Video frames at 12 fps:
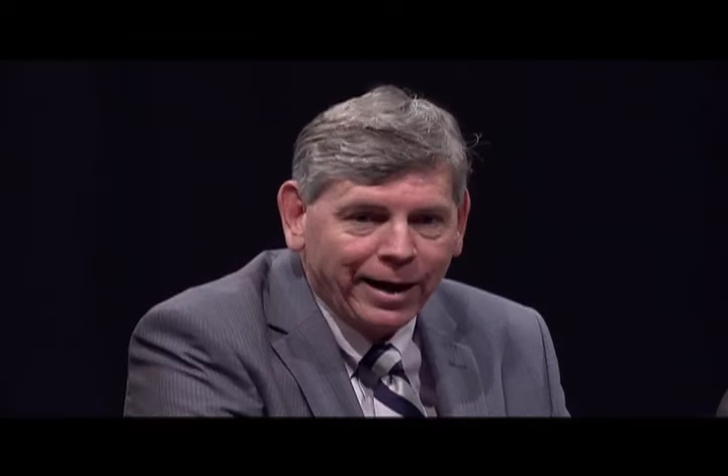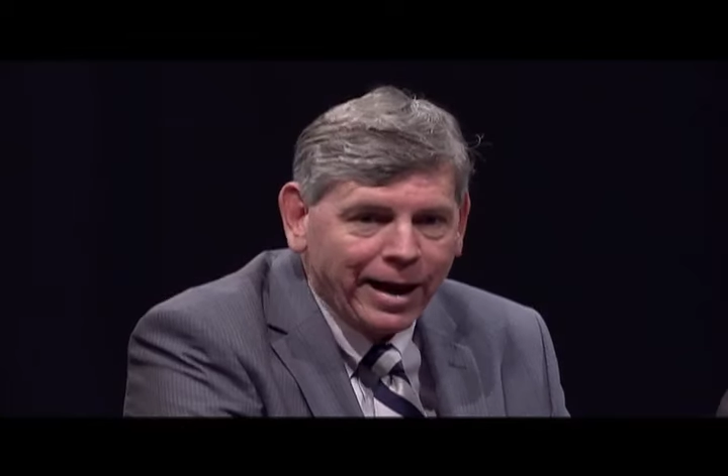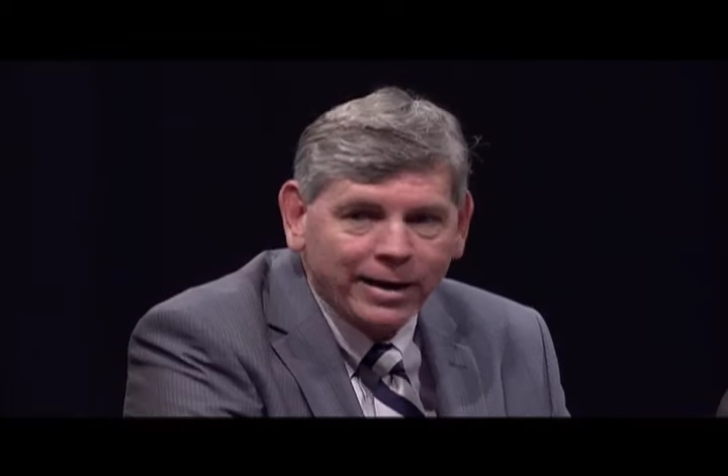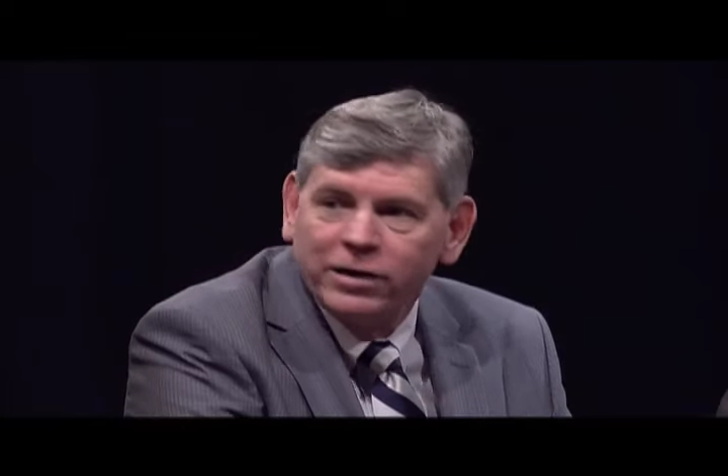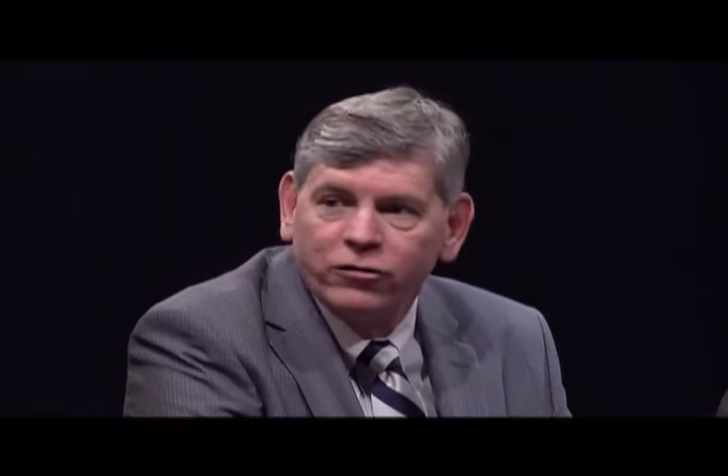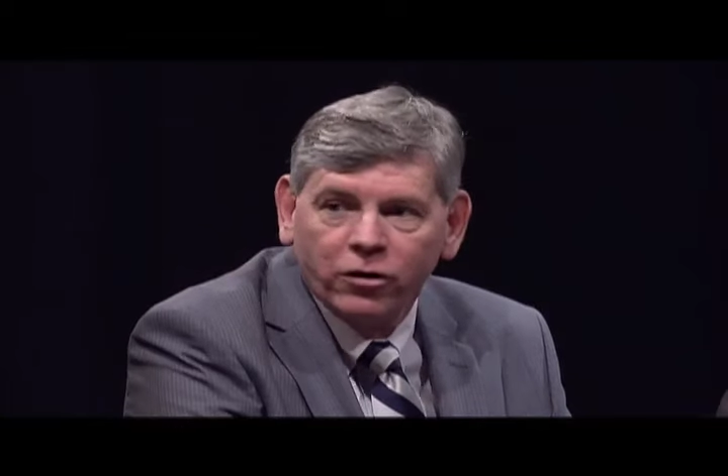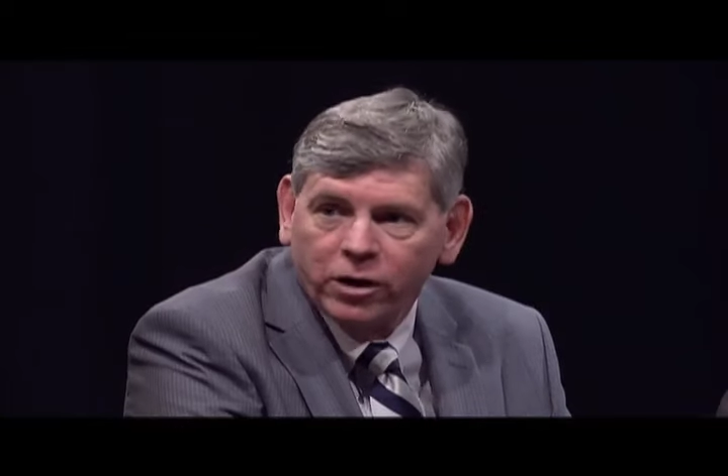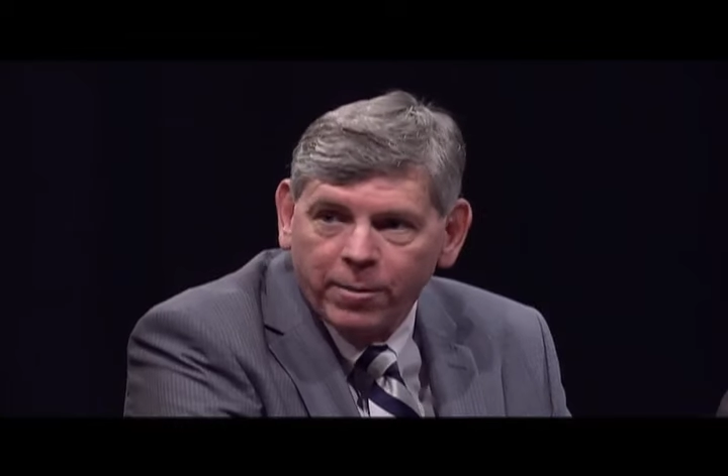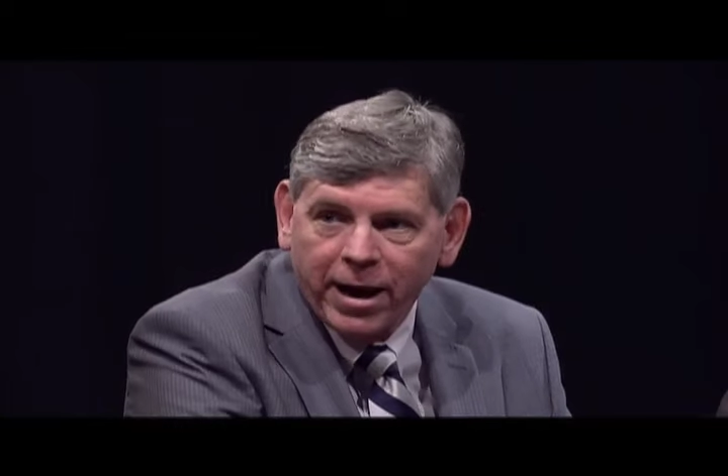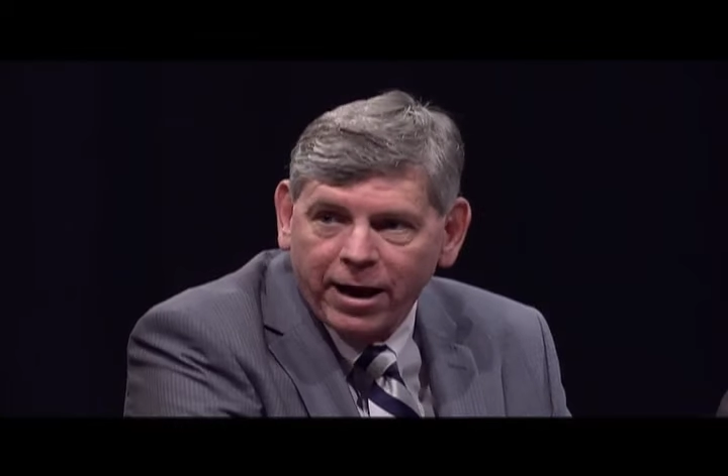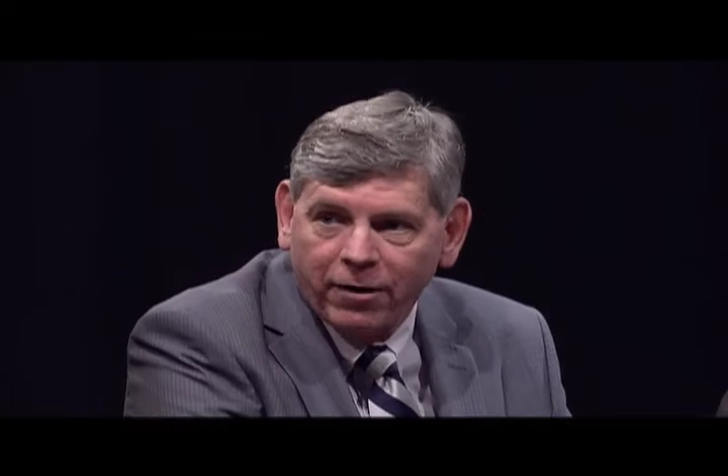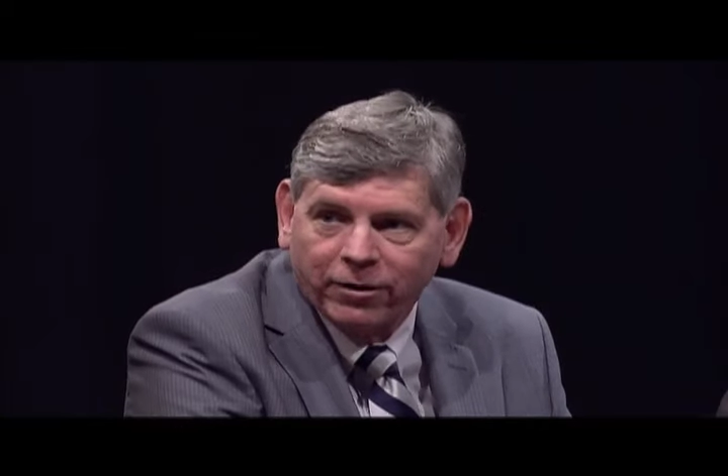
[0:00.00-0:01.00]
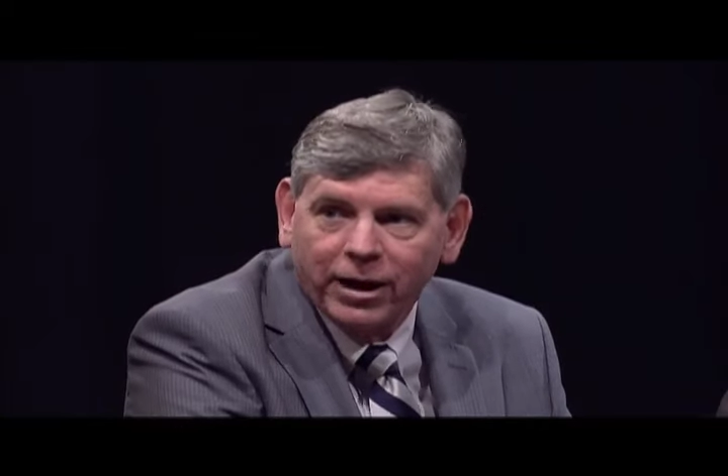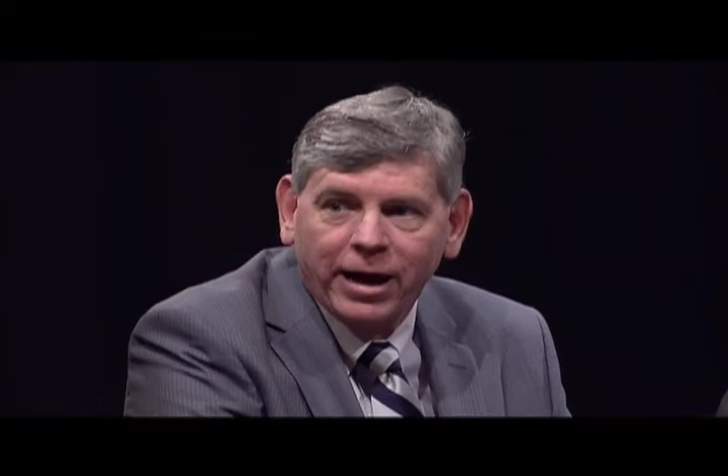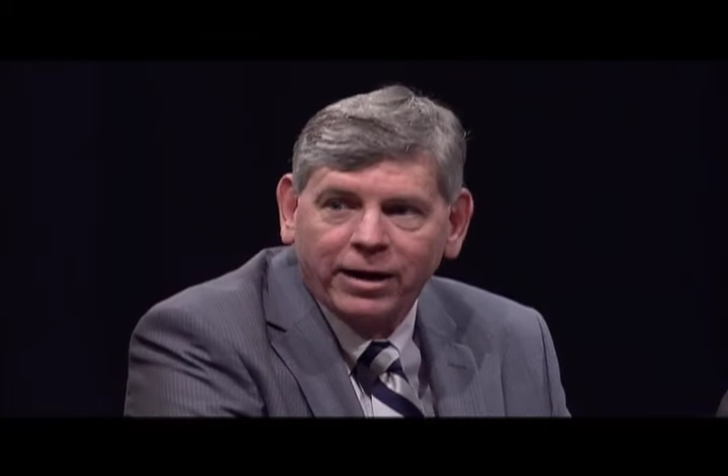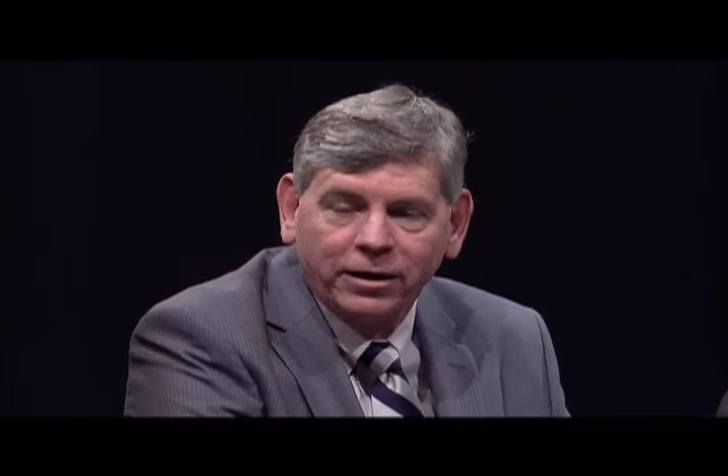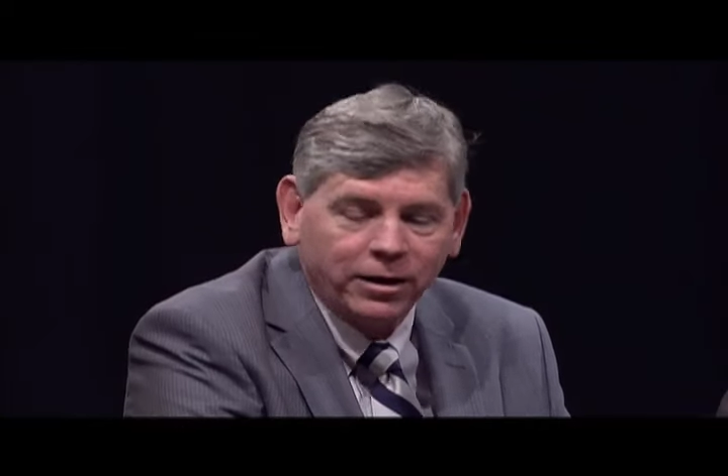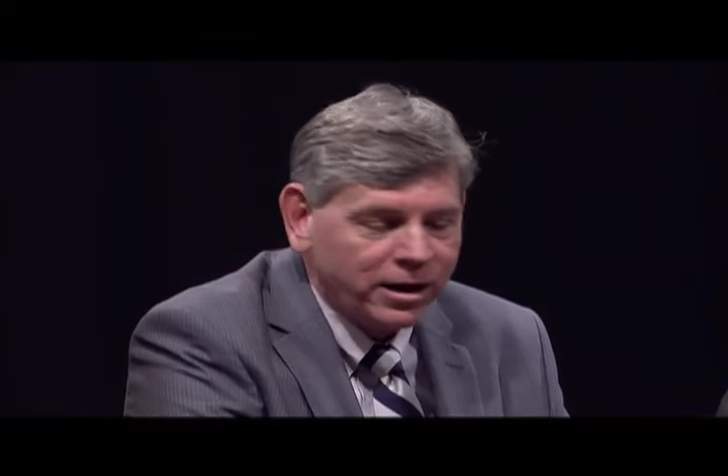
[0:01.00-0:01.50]
And he took them out.
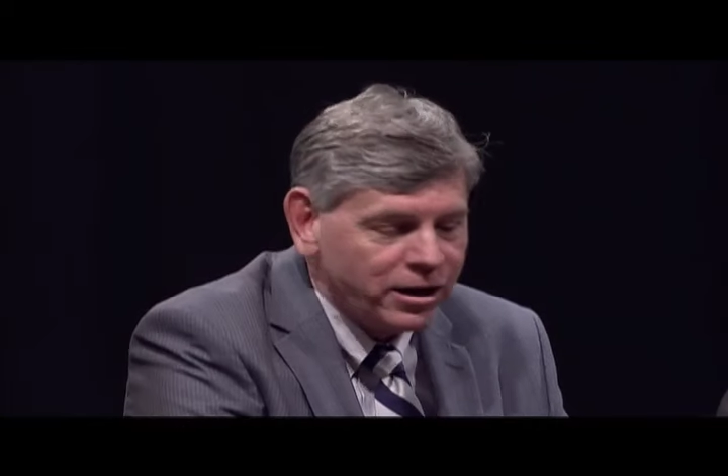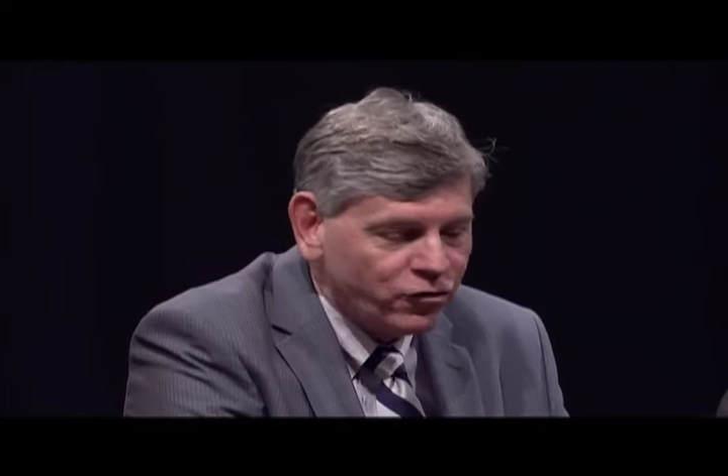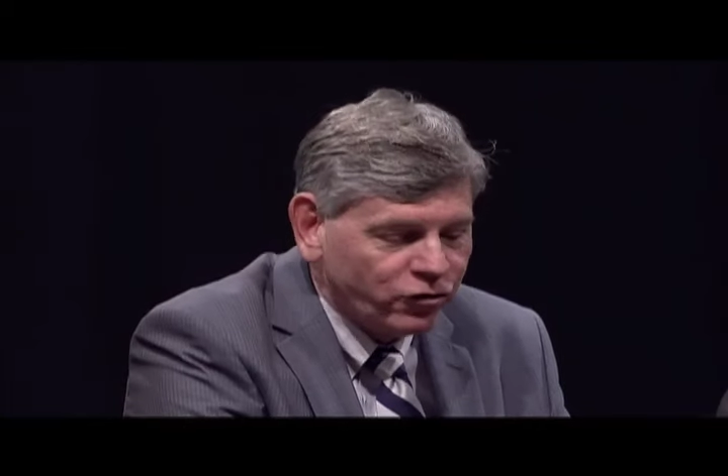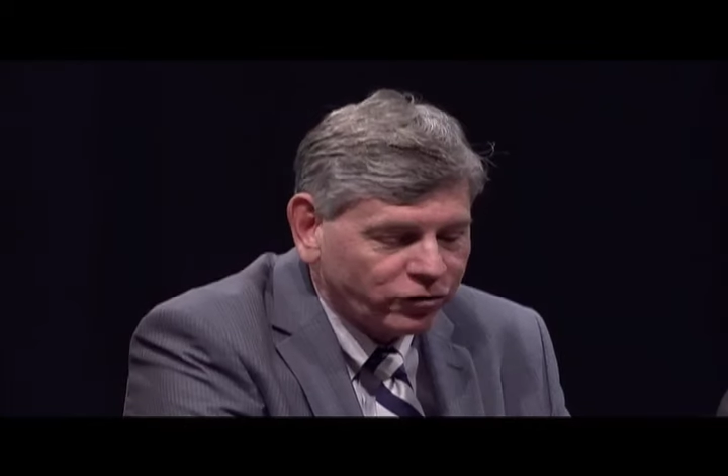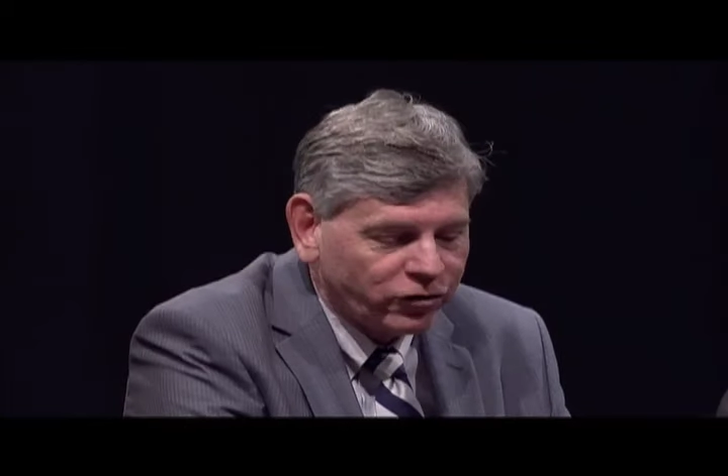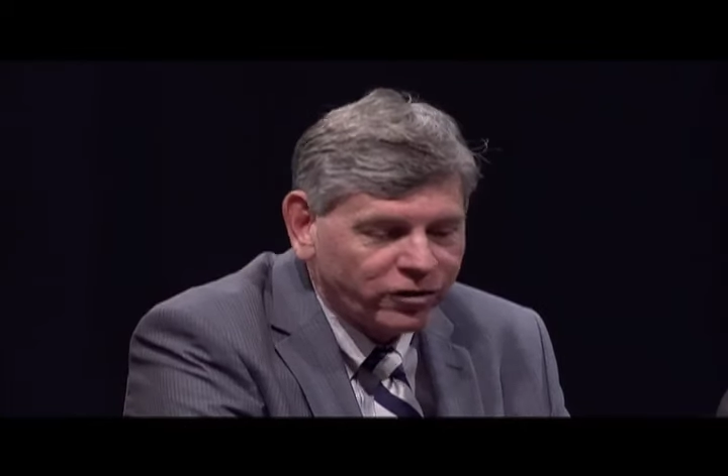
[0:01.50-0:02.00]
And he just